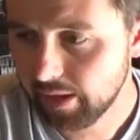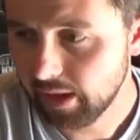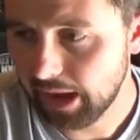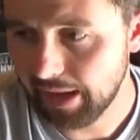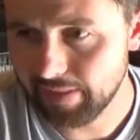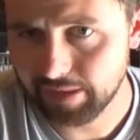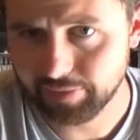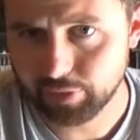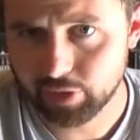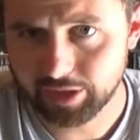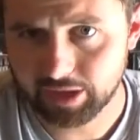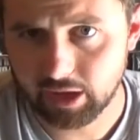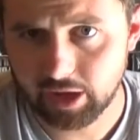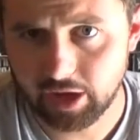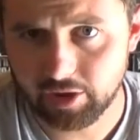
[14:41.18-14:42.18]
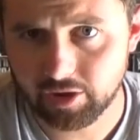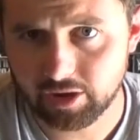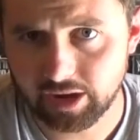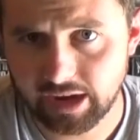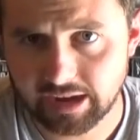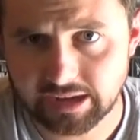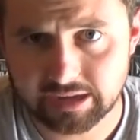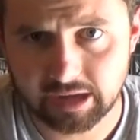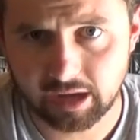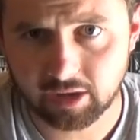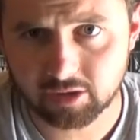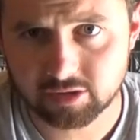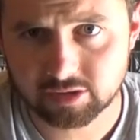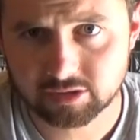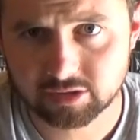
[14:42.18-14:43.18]
I think they're like
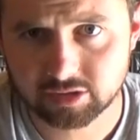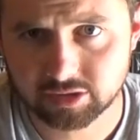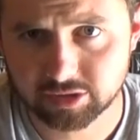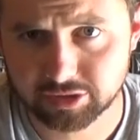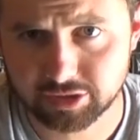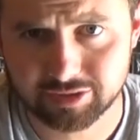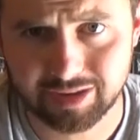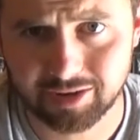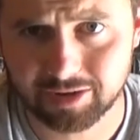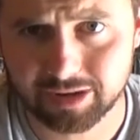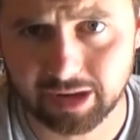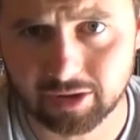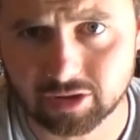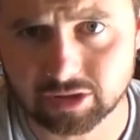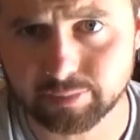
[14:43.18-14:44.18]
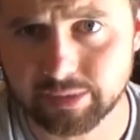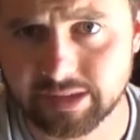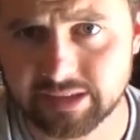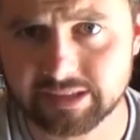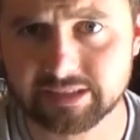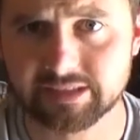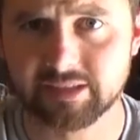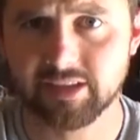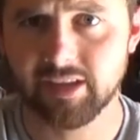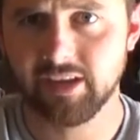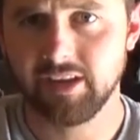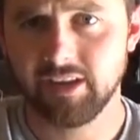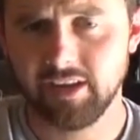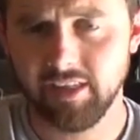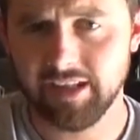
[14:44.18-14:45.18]
$180 to $200 a piece.
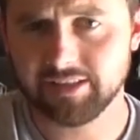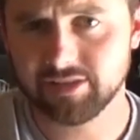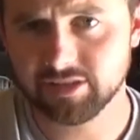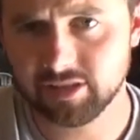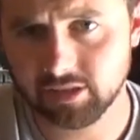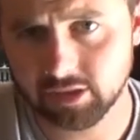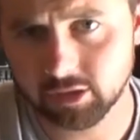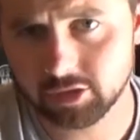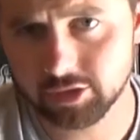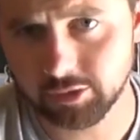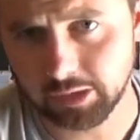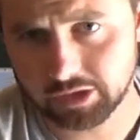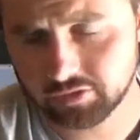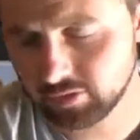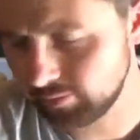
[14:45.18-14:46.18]
That's just a little too rich for